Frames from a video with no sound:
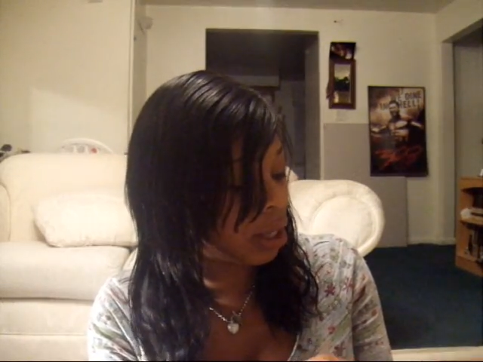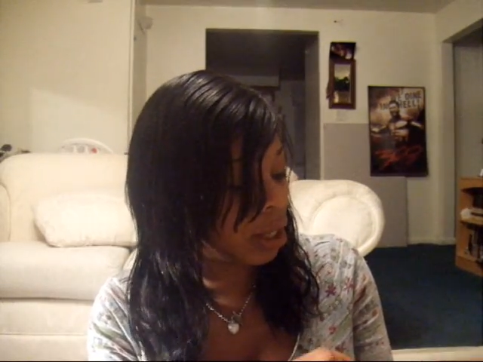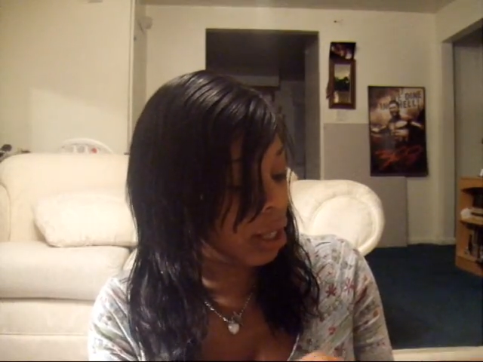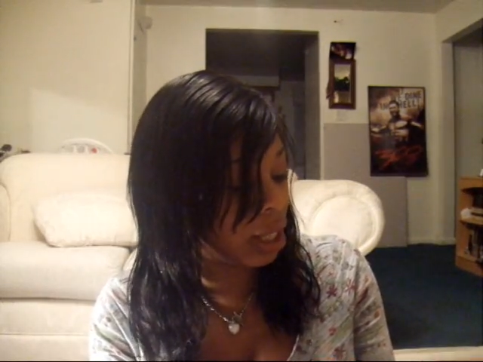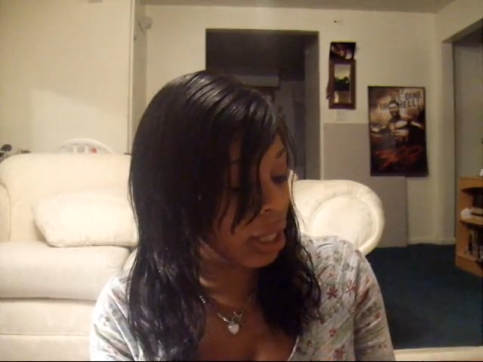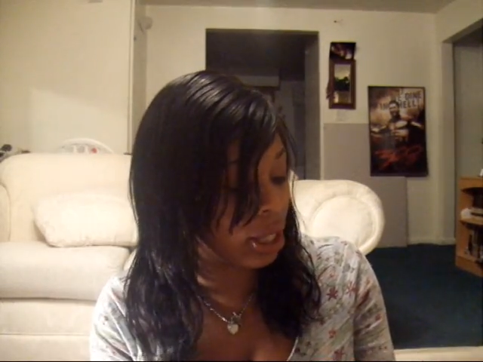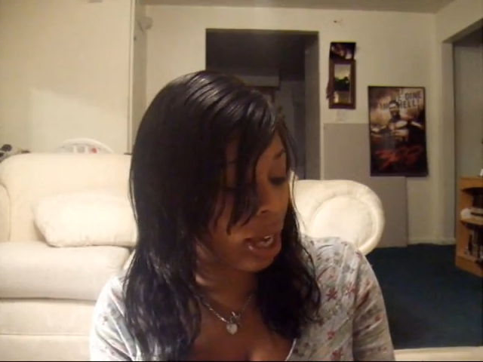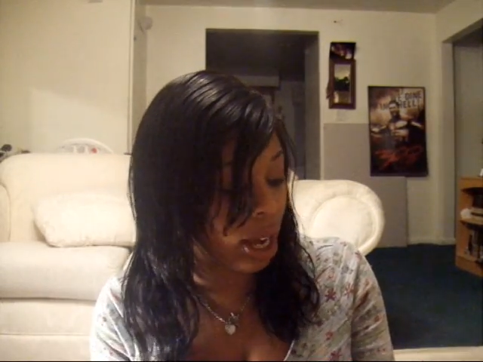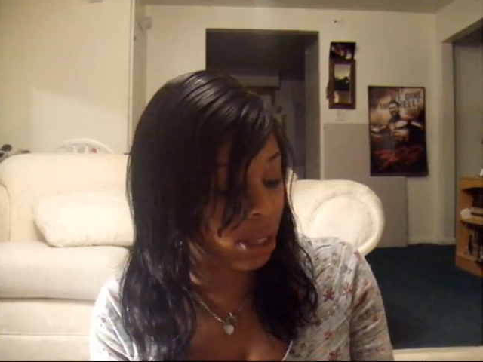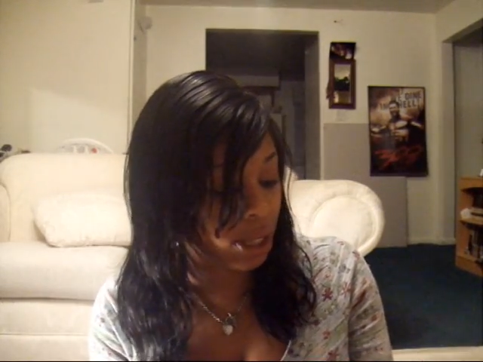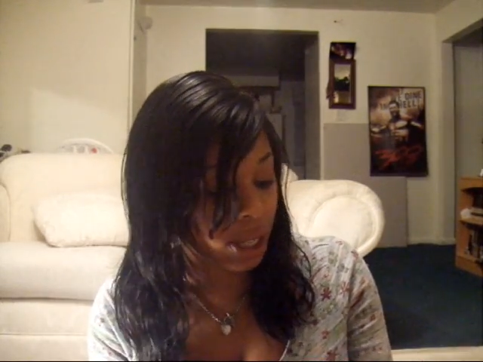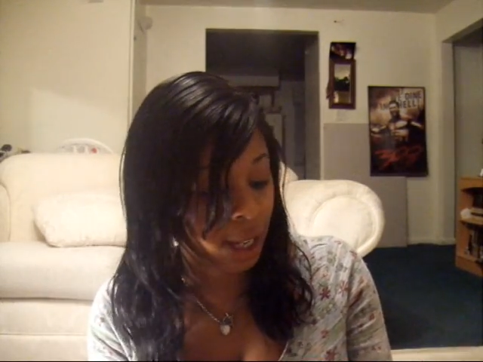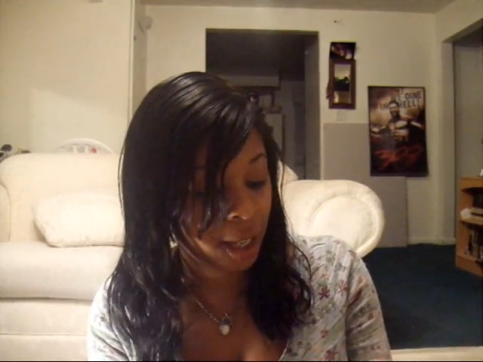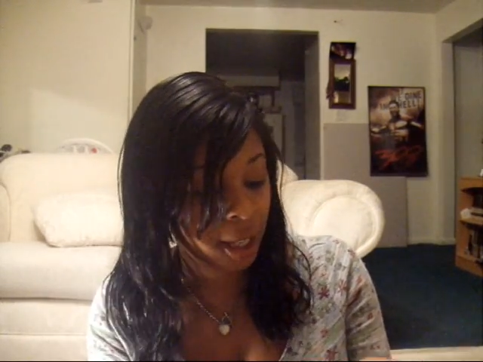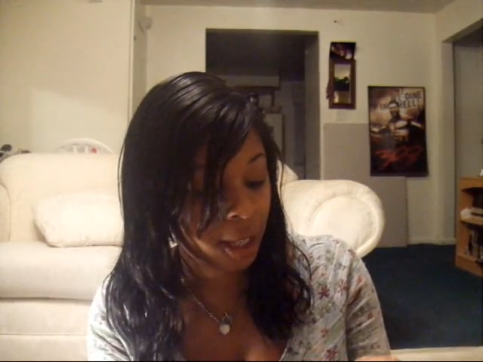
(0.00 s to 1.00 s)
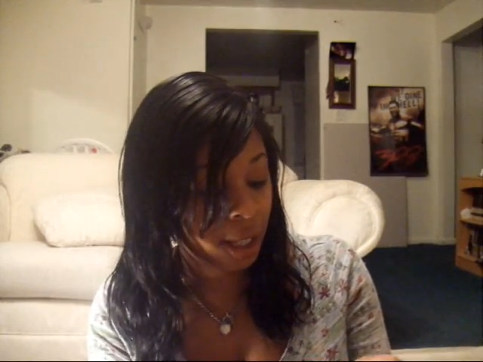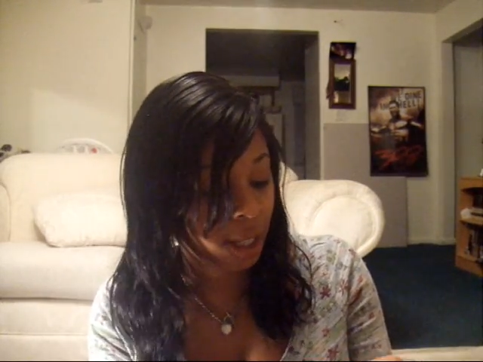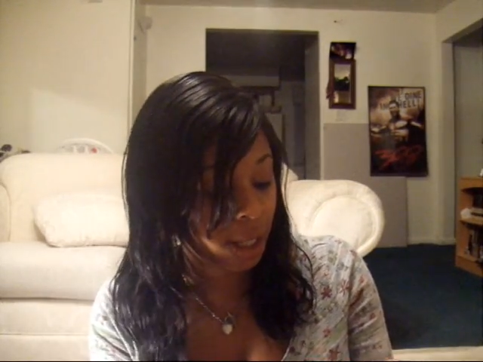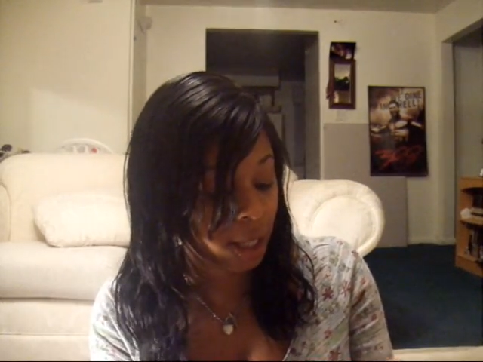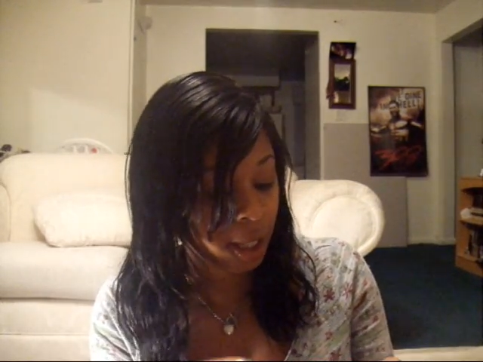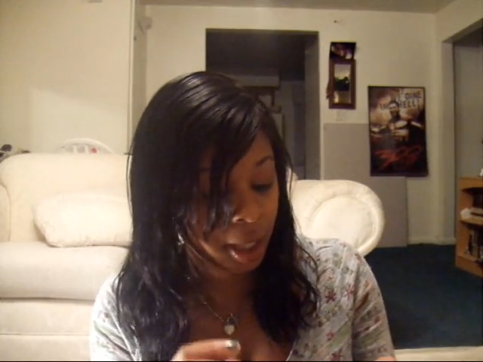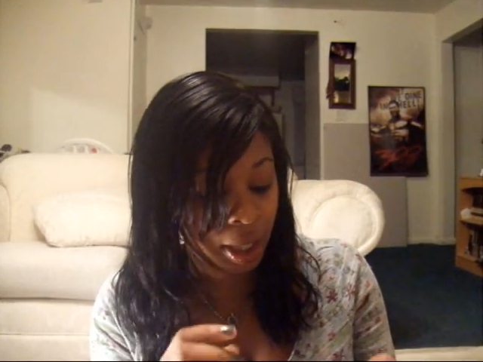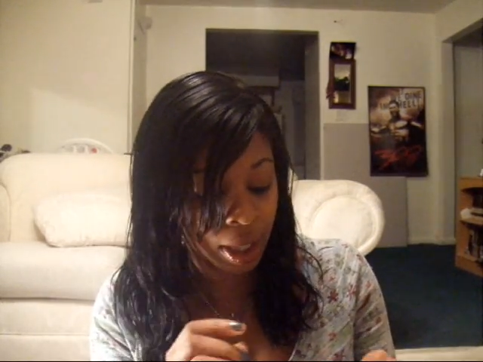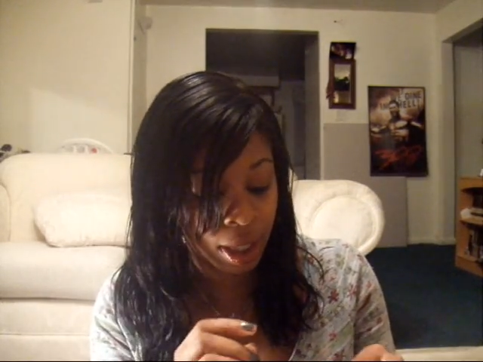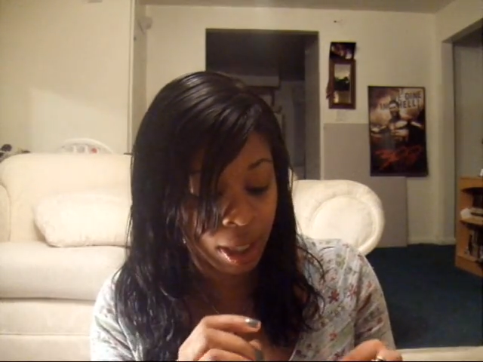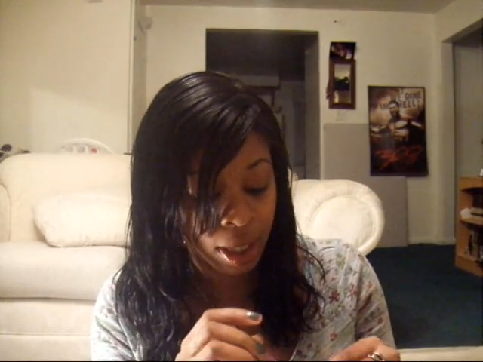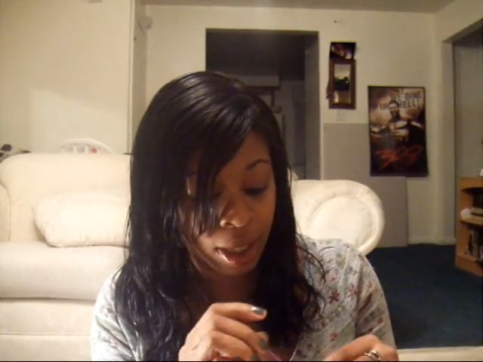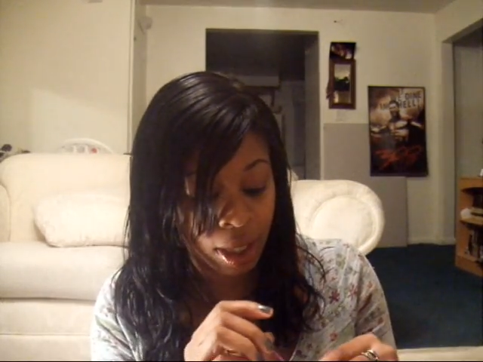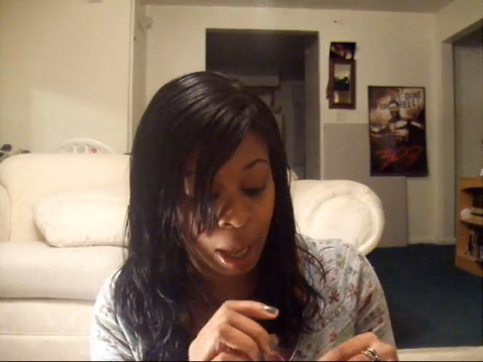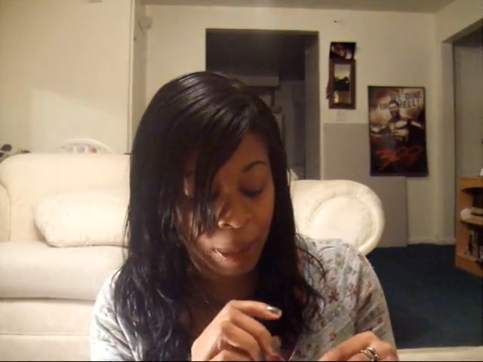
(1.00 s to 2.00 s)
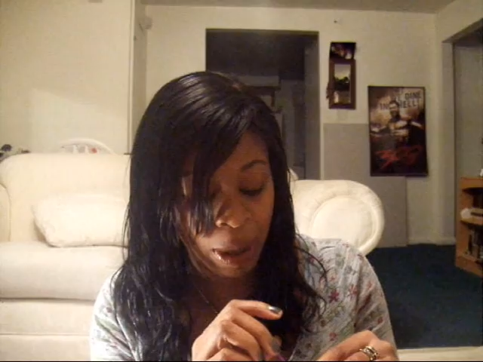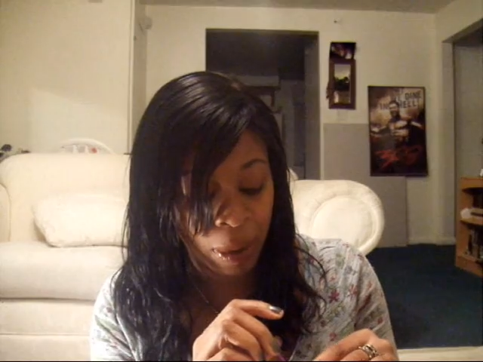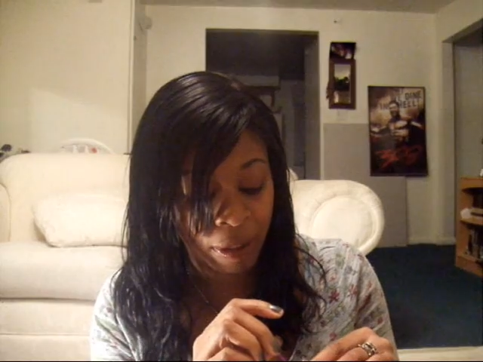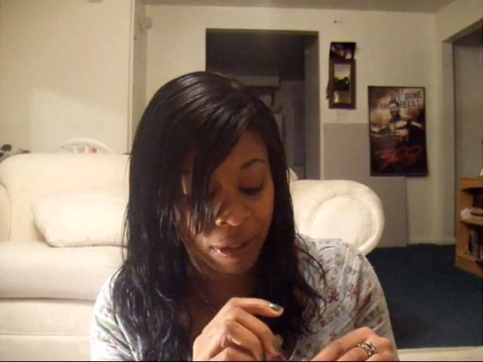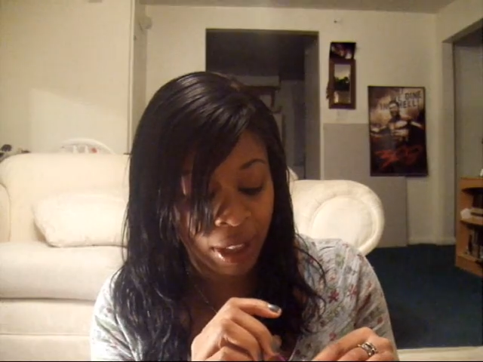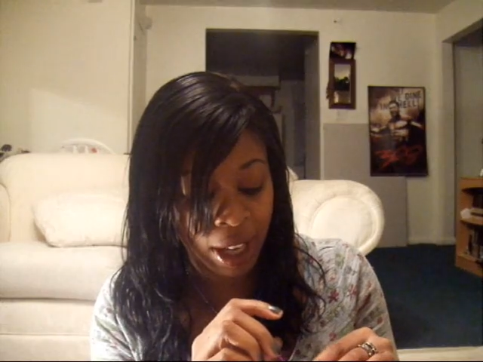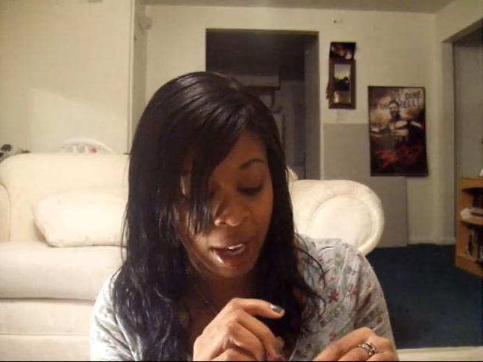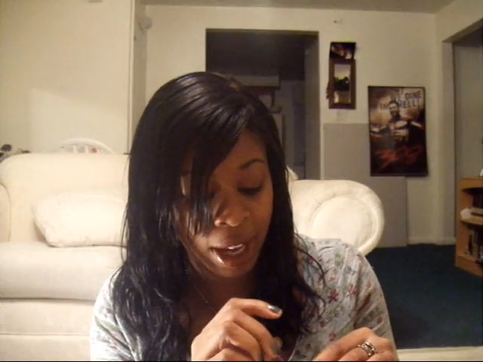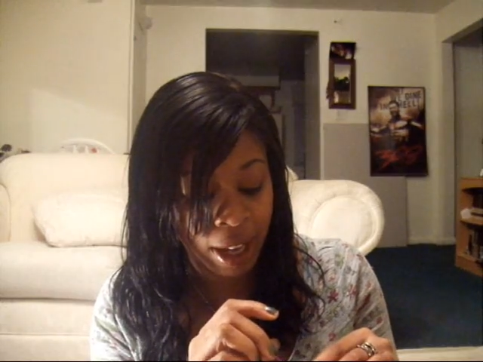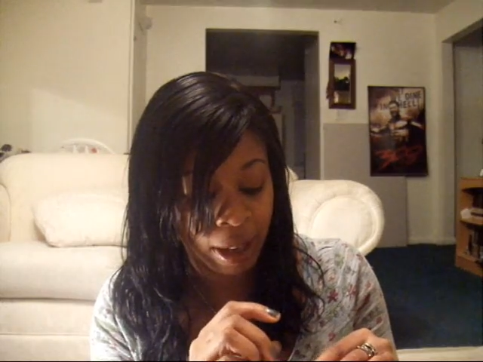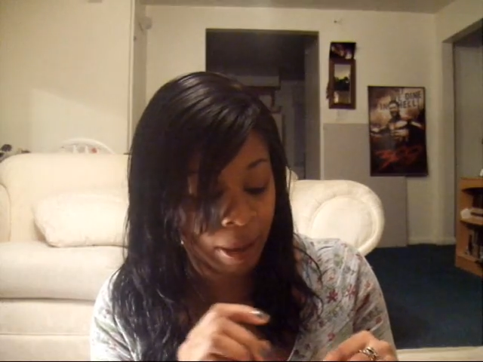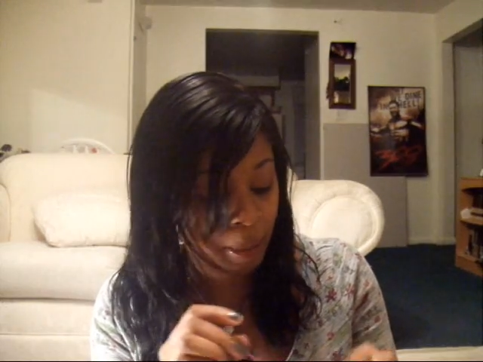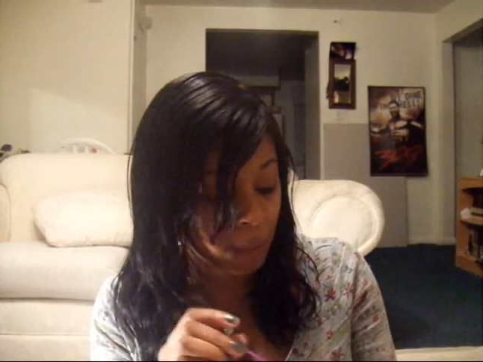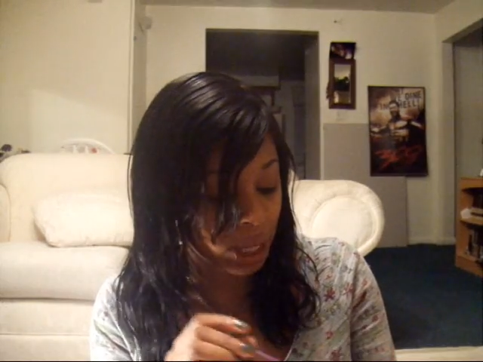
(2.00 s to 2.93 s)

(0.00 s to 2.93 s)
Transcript: the intoxicant. I mean with the uh,